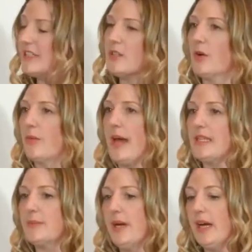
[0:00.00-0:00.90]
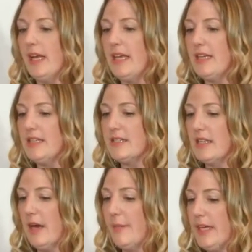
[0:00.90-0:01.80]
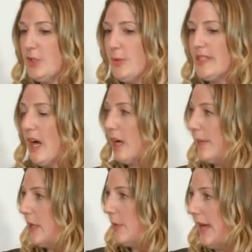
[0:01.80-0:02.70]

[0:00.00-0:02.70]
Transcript: Okay, so Aurasma is um, HP's augmented